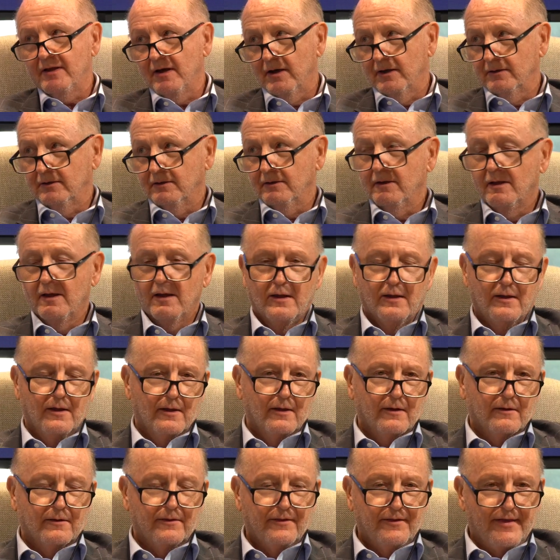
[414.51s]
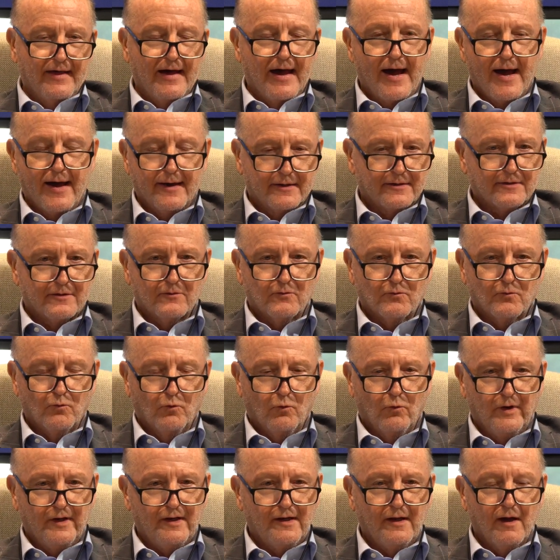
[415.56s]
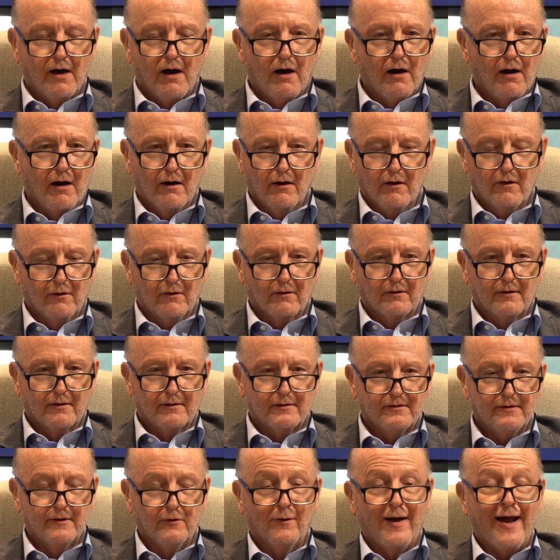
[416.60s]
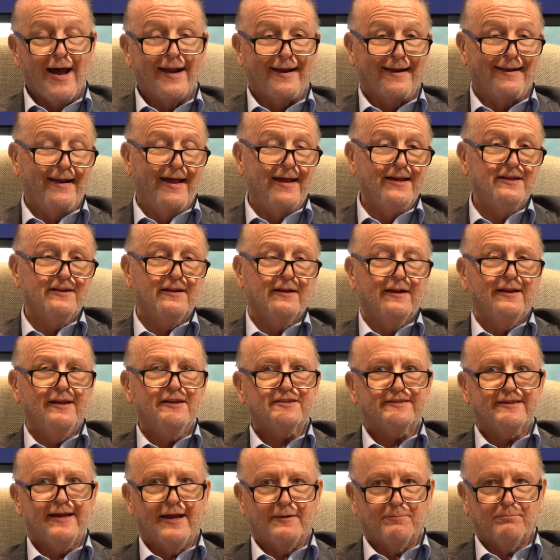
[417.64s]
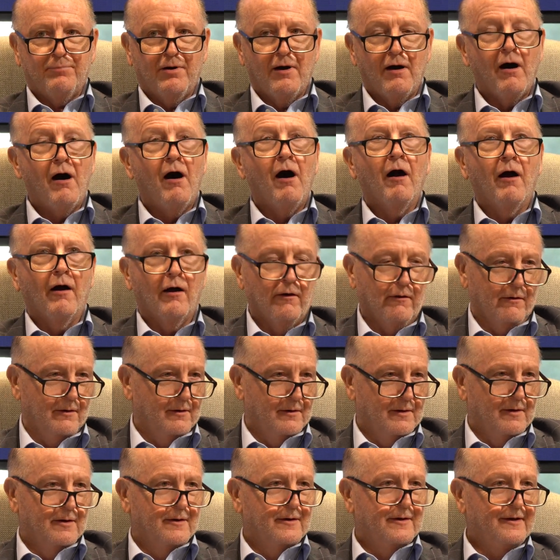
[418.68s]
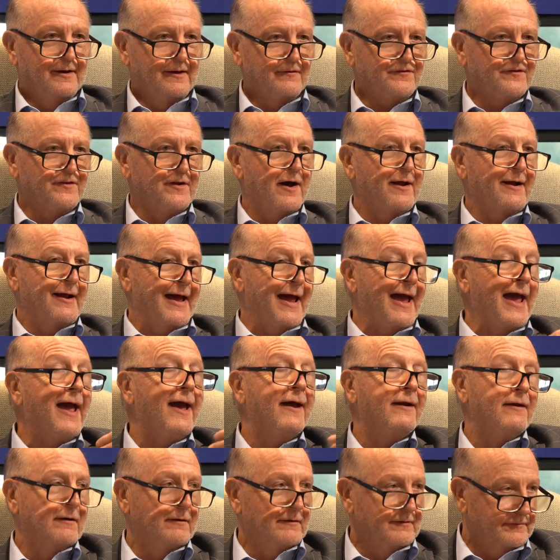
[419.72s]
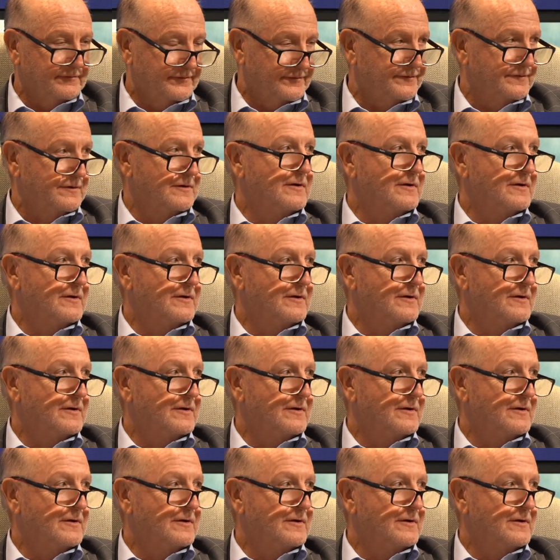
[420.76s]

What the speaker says: done that we are, at least at par, if not ahead of